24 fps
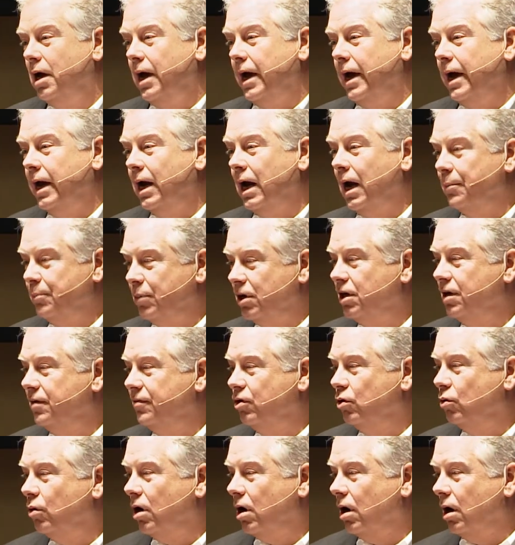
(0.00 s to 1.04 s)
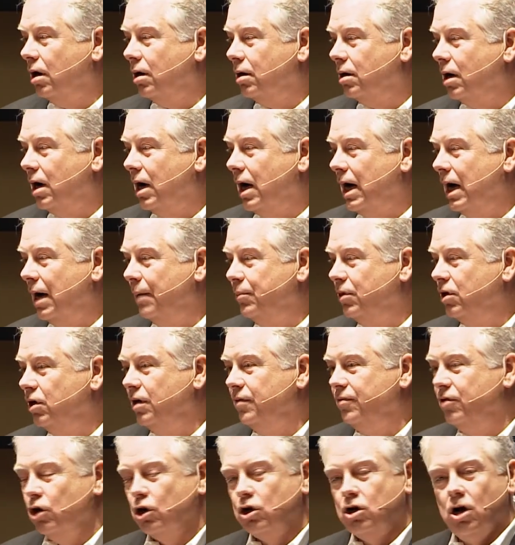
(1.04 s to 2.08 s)
And I believe you are. I
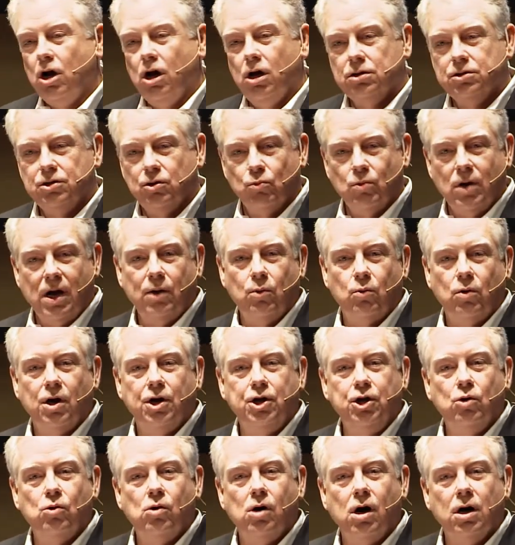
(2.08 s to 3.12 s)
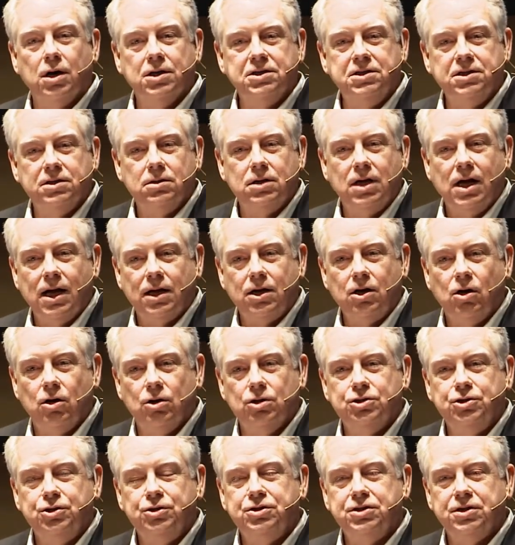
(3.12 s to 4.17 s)
believe you're called to right where you are until God
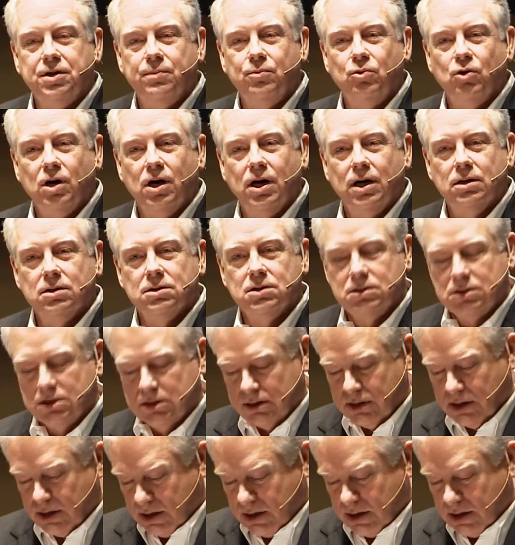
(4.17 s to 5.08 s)
calls you somewhere else.